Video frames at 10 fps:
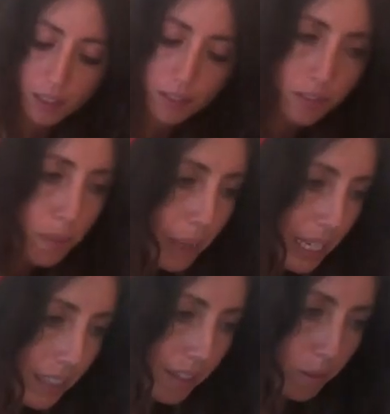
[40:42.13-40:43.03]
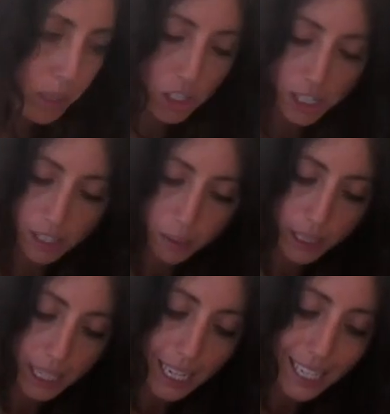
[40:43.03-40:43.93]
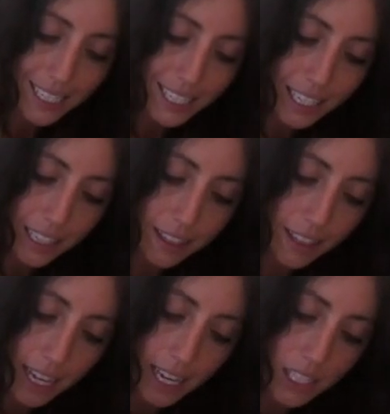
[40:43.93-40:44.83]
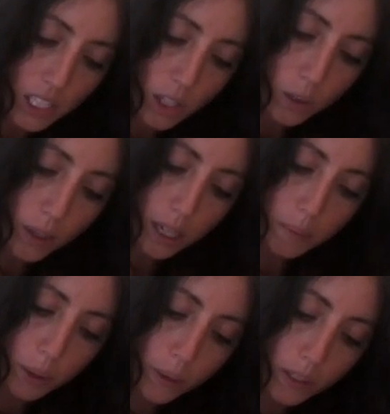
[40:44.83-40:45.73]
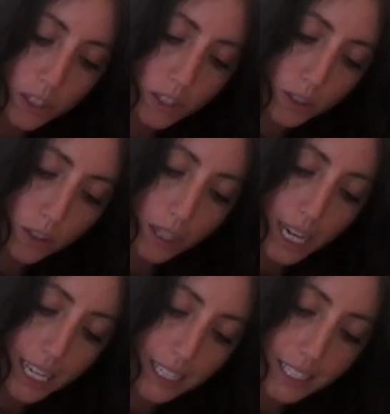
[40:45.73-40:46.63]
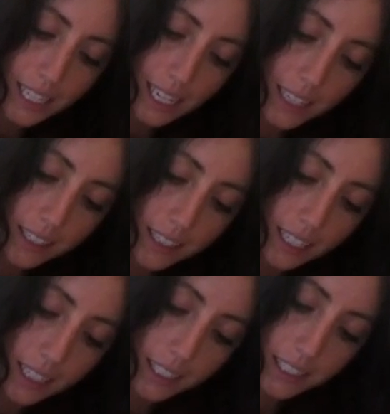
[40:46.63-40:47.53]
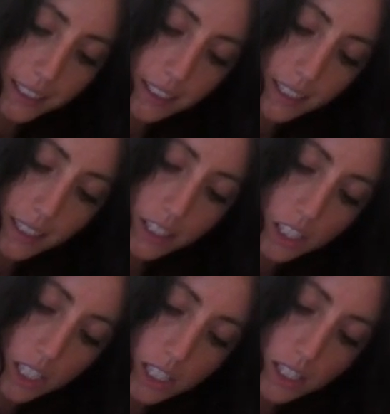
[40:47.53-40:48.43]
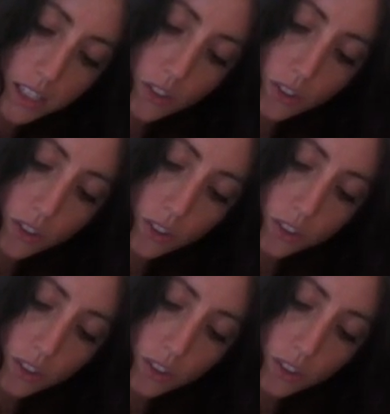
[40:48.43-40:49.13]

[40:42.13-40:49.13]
For me, there will be shadowing underneath the hat, so I'm going to add a darker colour just to